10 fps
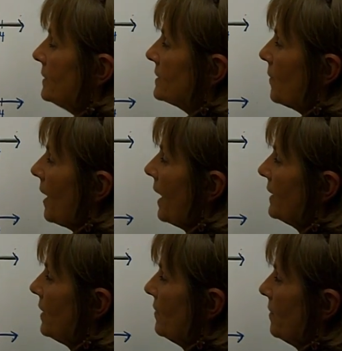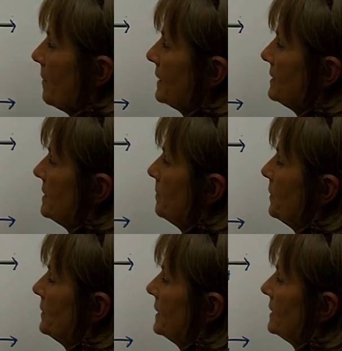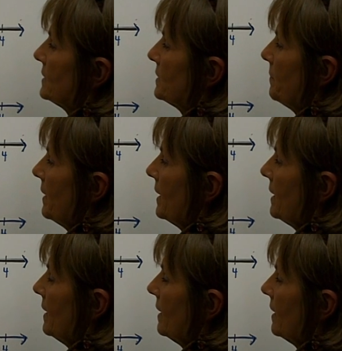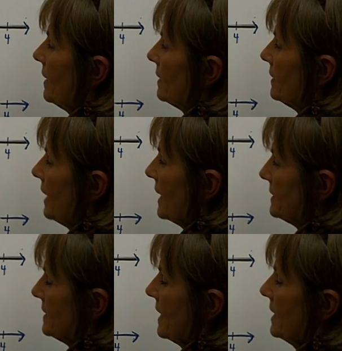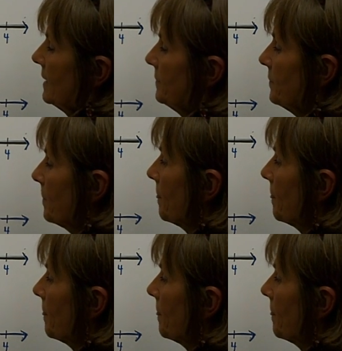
So I know that my symbol needs to be less than.